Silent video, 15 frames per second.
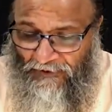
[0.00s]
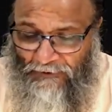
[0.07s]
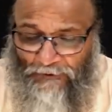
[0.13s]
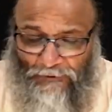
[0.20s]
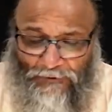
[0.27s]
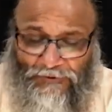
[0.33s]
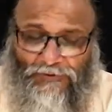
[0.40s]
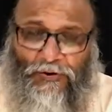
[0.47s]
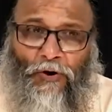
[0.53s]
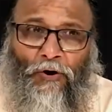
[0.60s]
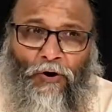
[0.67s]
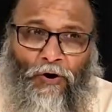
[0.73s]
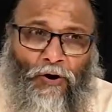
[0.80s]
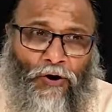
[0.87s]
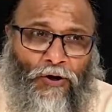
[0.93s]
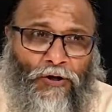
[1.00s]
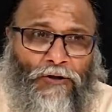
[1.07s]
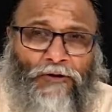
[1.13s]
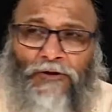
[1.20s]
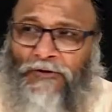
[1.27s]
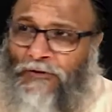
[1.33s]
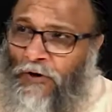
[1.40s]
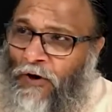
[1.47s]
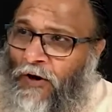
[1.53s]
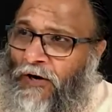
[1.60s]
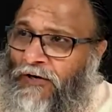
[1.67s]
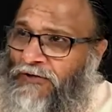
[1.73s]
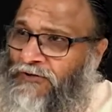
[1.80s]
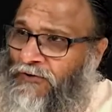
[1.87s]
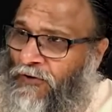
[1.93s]
reduce all the
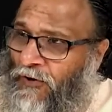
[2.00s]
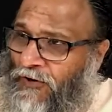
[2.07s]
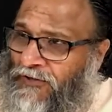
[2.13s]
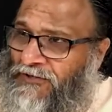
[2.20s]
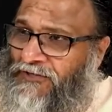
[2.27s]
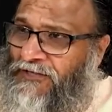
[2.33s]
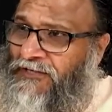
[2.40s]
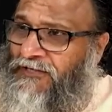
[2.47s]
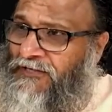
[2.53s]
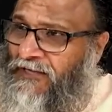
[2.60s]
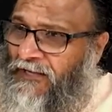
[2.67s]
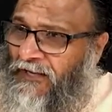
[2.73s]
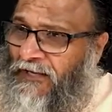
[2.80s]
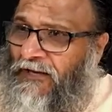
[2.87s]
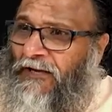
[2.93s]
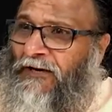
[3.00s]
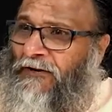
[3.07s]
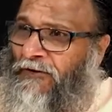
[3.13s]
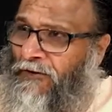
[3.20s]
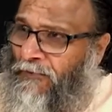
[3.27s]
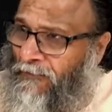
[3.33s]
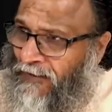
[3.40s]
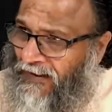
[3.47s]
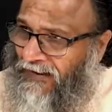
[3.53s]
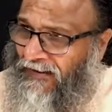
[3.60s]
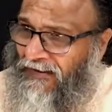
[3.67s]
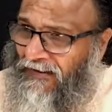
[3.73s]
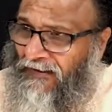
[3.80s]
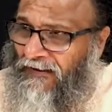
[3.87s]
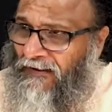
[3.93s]
thoughts consciously in your
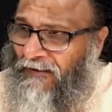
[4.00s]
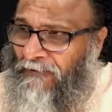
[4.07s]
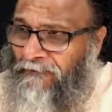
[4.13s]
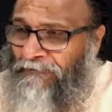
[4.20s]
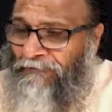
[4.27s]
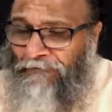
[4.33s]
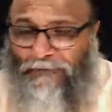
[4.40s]
mind,